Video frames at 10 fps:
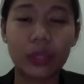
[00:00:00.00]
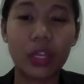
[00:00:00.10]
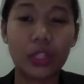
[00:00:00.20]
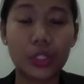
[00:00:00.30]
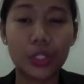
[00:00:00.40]

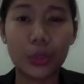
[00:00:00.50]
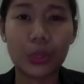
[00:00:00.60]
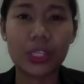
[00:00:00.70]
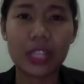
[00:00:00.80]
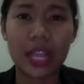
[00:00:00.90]
In the
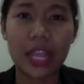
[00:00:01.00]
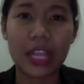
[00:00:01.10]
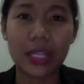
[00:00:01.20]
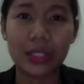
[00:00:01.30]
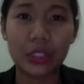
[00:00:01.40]

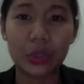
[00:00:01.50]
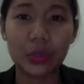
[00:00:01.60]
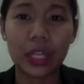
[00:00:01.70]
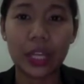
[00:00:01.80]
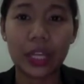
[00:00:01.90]
USA and
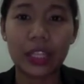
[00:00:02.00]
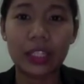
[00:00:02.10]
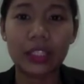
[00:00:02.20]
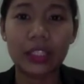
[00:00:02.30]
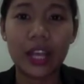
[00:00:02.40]

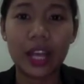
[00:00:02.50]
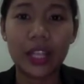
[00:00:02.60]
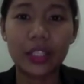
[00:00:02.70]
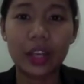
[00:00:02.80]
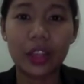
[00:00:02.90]
UK
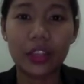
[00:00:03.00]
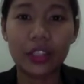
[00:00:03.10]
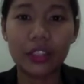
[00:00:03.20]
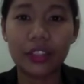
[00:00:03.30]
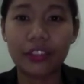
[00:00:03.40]
and
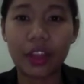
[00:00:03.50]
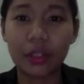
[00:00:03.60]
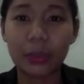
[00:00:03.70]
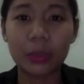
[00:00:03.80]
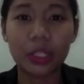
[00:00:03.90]
other
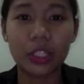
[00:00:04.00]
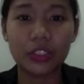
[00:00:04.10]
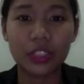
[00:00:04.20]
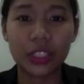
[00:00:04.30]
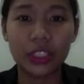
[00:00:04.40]
developed
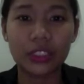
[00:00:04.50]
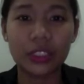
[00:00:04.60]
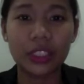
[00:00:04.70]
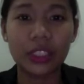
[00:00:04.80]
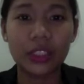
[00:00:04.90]

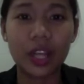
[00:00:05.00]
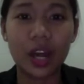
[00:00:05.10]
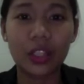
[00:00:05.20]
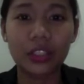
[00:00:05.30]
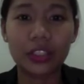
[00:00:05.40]
countries,
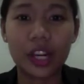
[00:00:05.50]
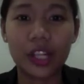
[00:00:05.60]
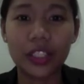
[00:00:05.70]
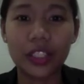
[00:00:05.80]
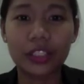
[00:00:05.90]
the
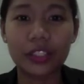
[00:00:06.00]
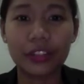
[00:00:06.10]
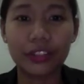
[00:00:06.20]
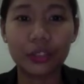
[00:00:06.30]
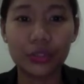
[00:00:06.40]
agrarian
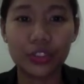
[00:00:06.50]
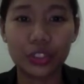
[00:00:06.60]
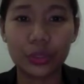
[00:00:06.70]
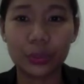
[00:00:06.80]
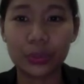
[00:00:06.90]

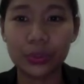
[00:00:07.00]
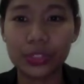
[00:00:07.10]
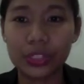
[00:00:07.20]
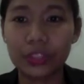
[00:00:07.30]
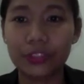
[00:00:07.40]
revolution
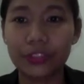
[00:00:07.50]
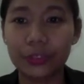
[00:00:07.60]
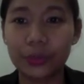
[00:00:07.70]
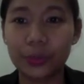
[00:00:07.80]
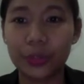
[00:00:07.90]
boosted
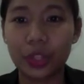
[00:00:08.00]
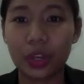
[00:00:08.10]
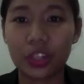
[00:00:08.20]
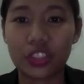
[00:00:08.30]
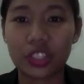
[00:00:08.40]
food
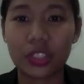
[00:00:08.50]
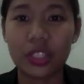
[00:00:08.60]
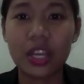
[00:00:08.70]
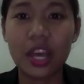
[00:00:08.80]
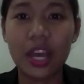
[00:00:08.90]

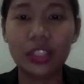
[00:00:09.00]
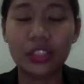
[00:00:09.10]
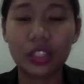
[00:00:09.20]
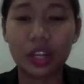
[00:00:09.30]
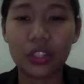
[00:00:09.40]
production
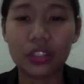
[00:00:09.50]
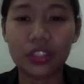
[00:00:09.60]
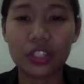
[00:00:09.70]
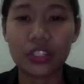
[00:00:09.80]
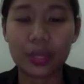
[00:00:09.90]
and
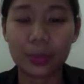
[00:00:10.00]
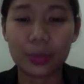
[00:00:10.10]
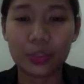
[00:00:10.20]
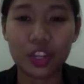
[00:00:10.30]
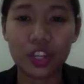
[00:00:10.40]

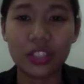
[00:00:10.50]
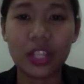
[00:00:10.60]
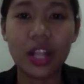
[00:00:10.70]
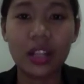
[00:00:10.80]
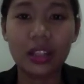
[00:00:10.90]
contraception
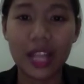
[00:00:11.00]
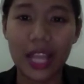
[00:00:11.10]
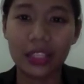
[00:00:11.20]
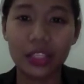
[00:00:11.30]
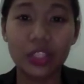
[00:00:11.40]

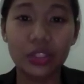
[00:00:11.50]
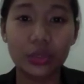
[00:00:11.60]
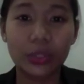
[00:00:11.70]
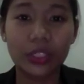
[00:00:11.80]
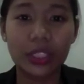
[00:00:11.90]
led
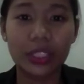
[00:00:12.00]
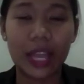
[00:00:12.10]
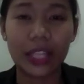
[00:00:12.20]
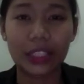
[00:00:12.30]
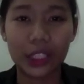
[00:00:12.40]
to a
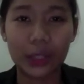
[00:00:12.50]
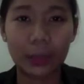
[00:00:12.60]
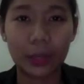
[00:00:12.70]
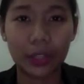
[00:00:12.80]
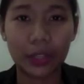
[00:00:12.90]
decline in
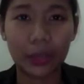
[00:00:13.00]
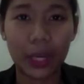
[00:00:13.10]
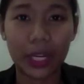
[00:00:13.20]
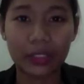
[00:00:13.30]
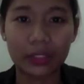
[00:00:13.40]
birth rate.